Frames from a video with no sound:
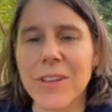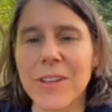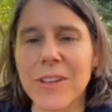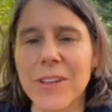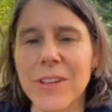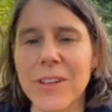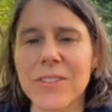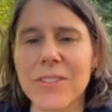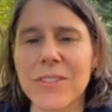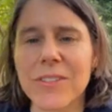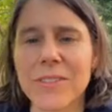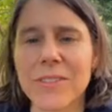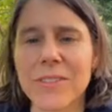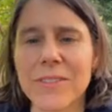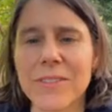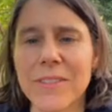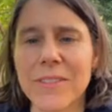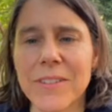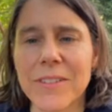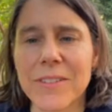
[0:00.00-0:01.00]
So that
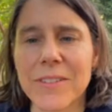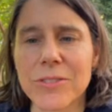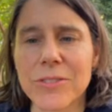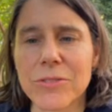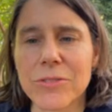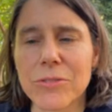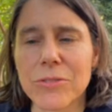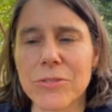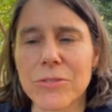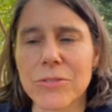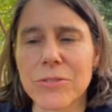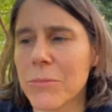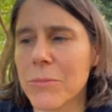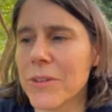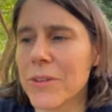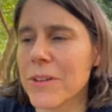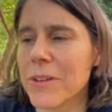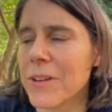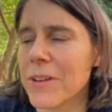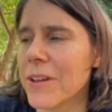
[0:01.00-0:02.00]
is it.
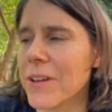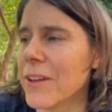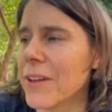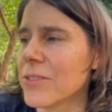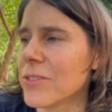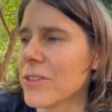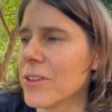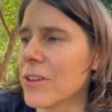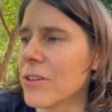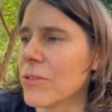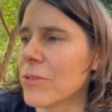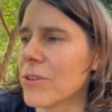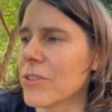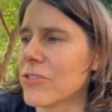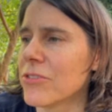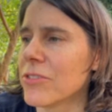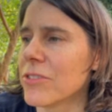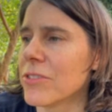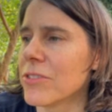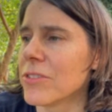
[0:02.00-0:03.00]
So if anyone
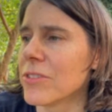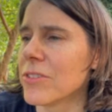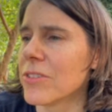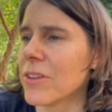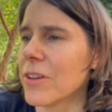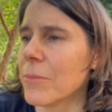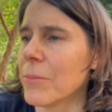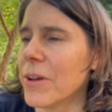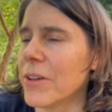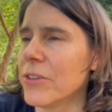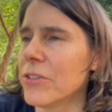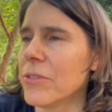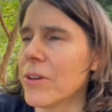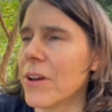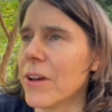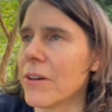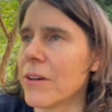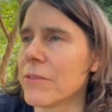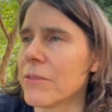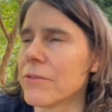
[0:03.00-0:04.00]
has any questions,
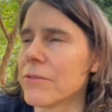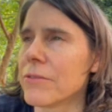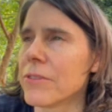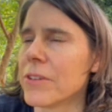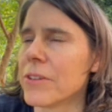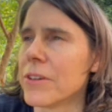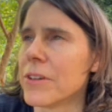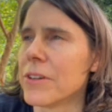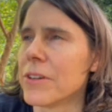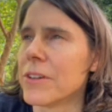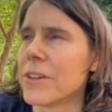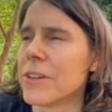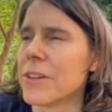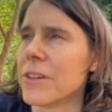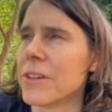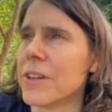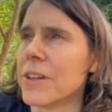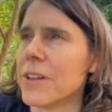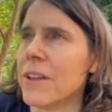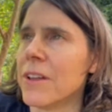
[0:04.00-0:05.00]
I do have
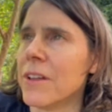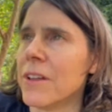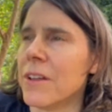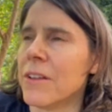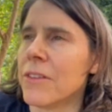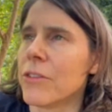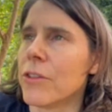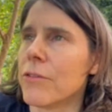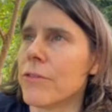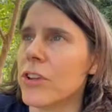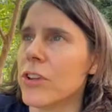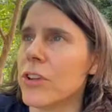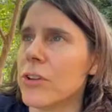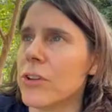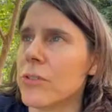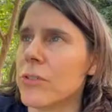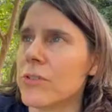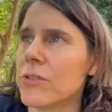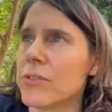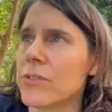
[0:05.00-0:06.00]

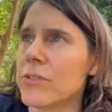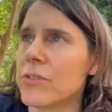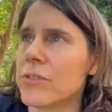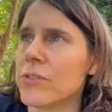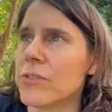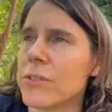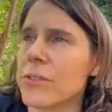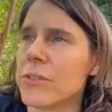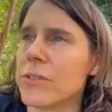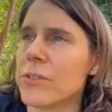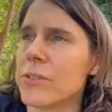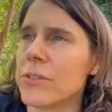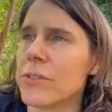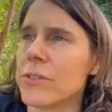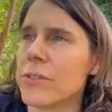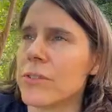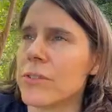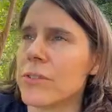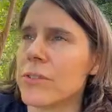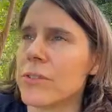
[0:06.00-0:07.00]
videos
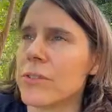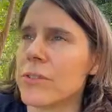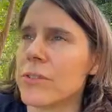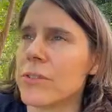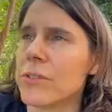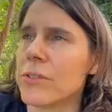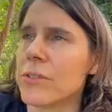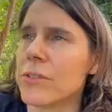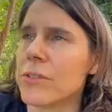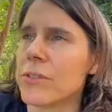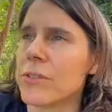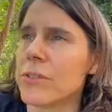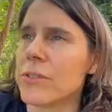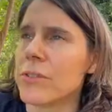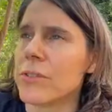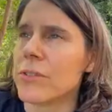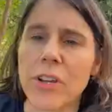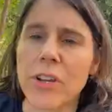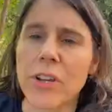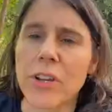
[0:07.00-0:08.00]
on the Mindfulbeat
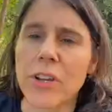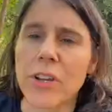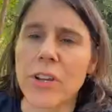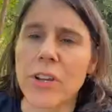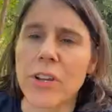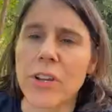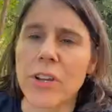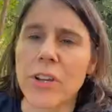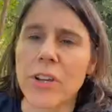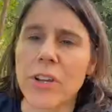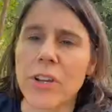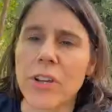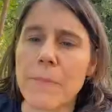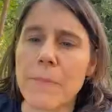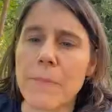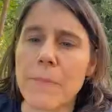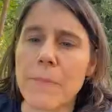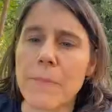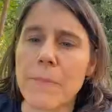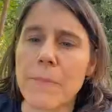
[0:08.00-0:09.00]
channel.
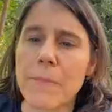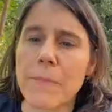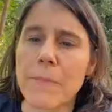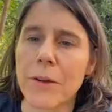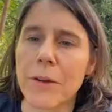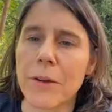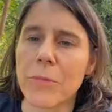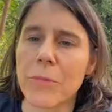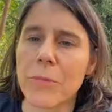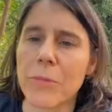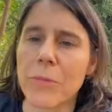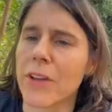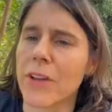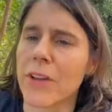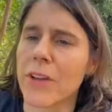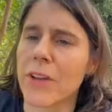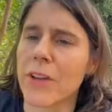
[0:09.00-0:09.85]
We've got